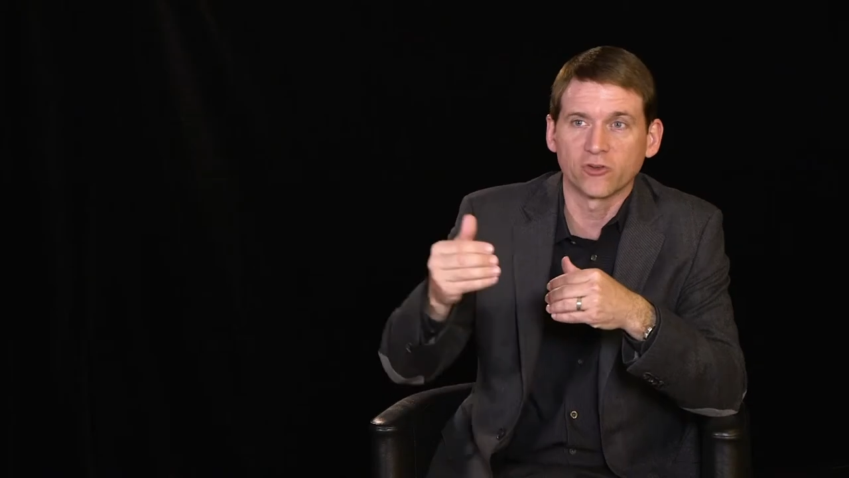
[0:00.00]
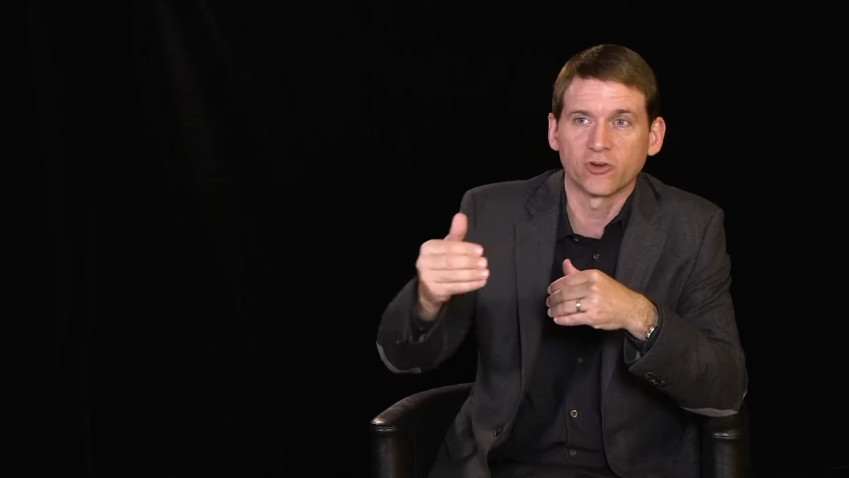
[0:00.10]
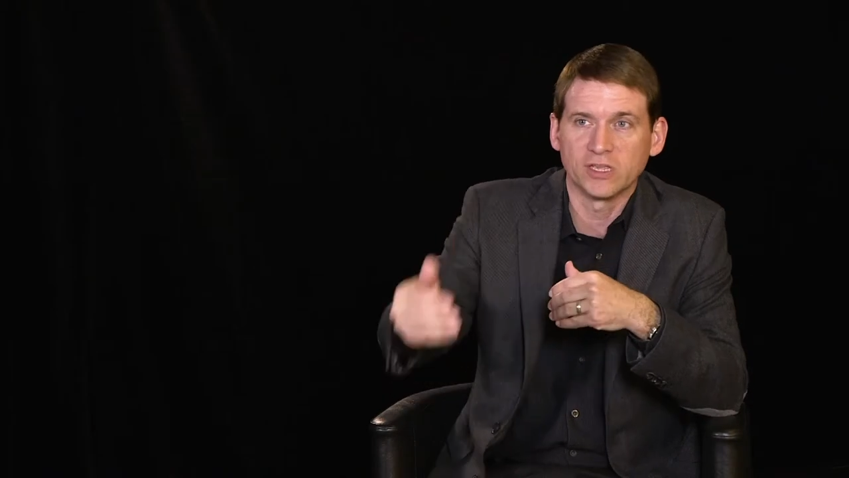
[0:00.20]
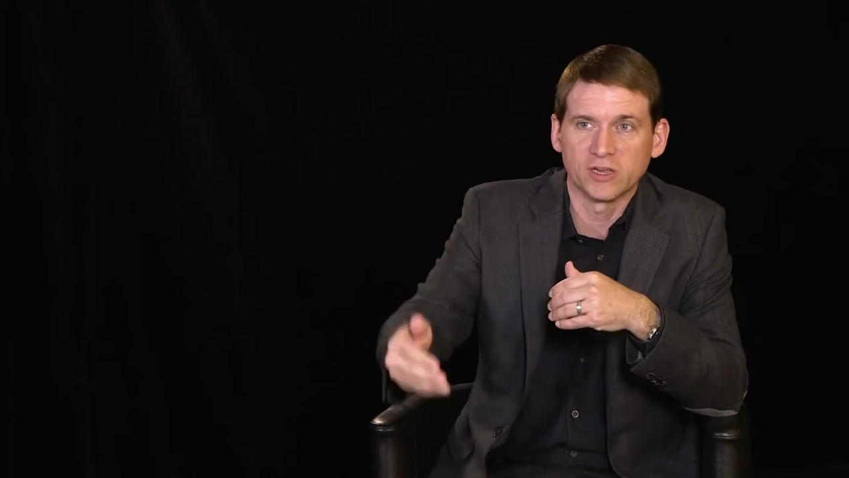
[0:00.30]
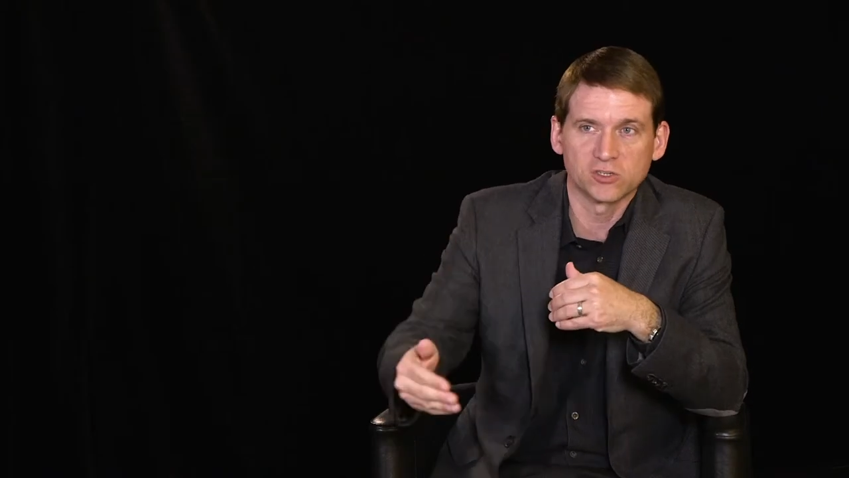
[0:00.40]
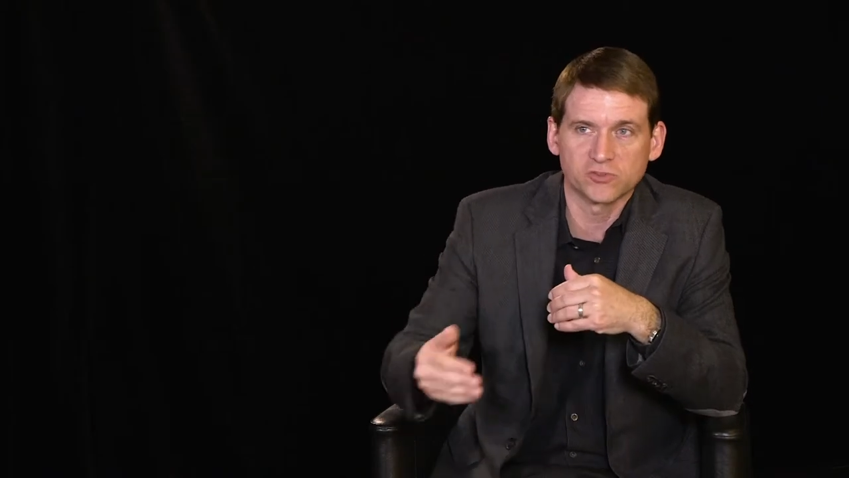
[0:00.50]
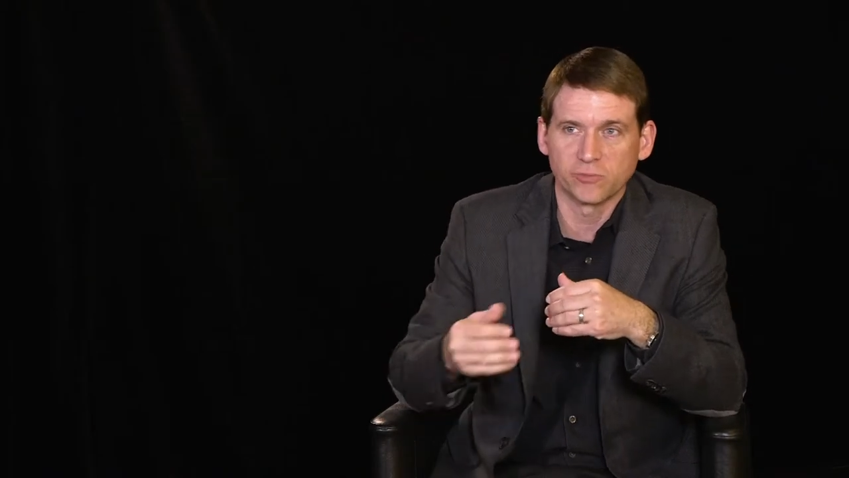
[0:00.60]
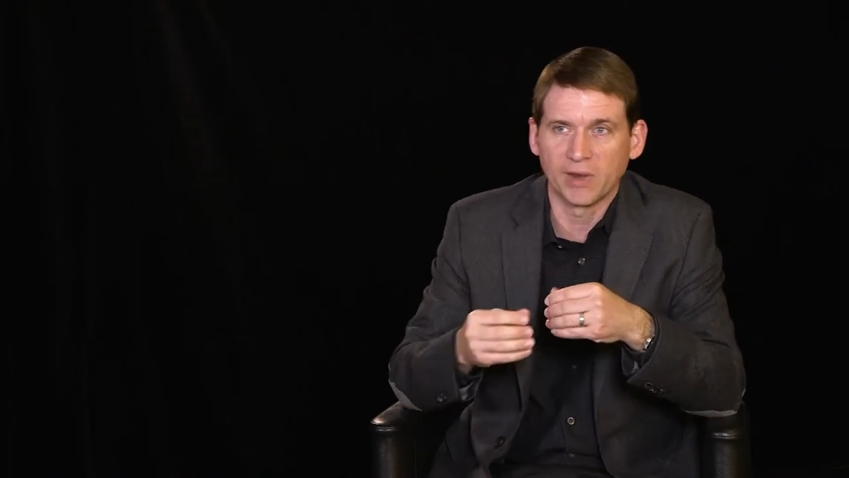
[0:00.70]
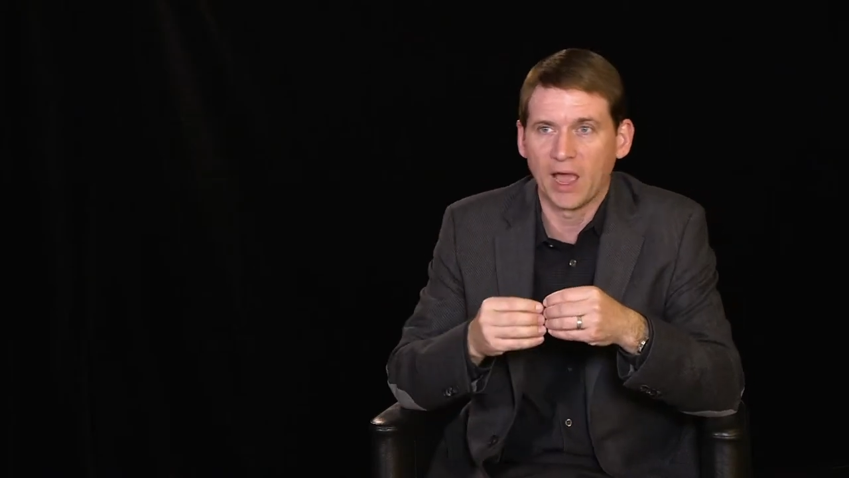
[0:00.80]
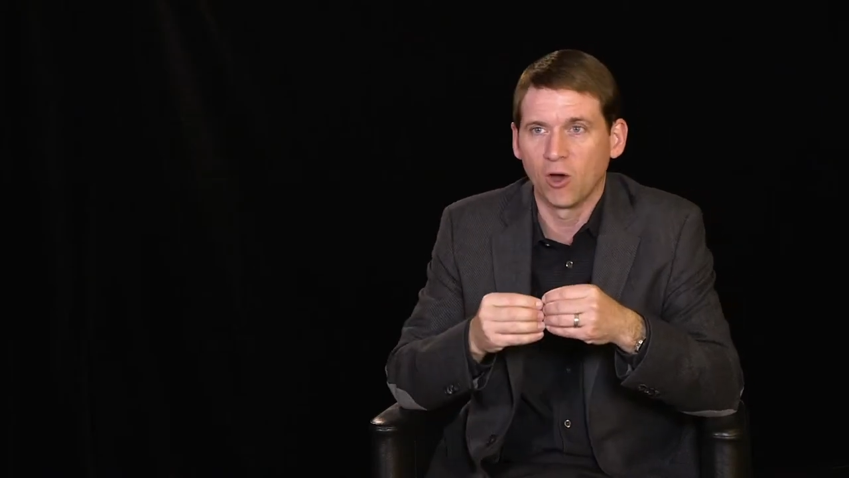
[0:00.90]
30 years
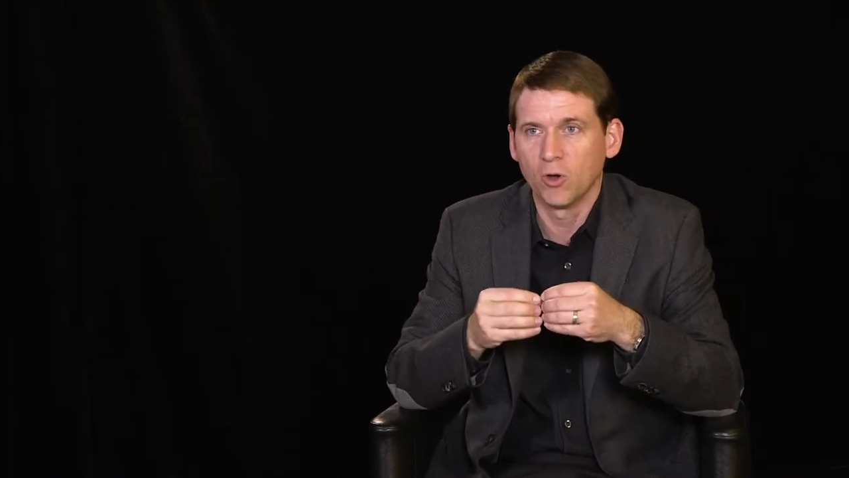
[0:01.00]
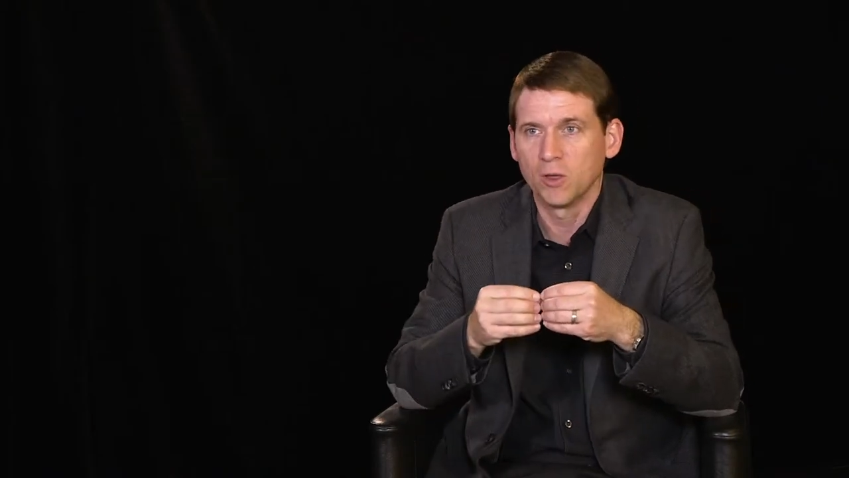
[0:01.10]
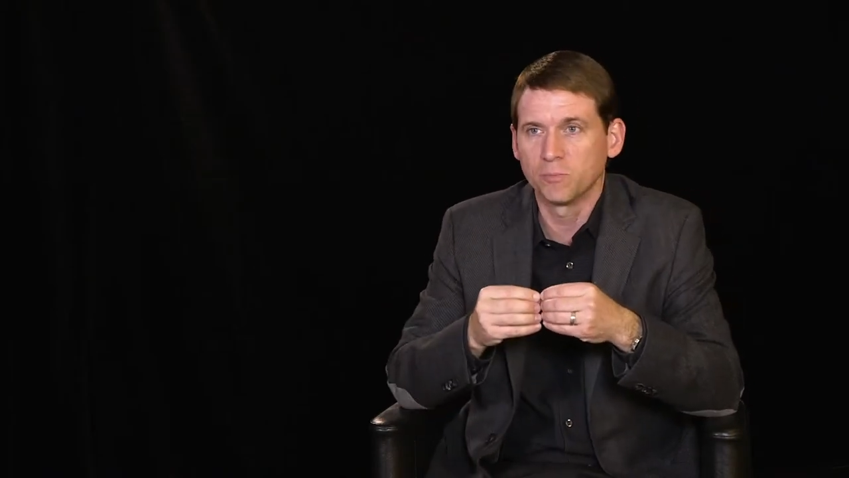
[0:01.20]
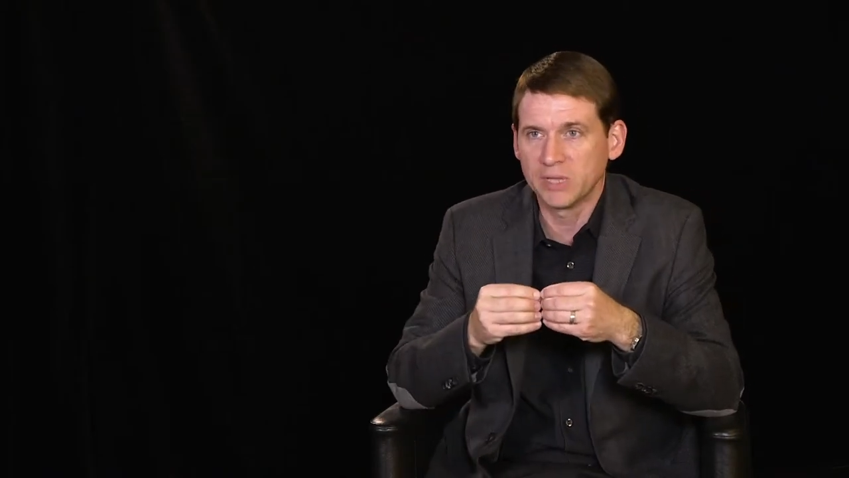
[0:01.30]
from now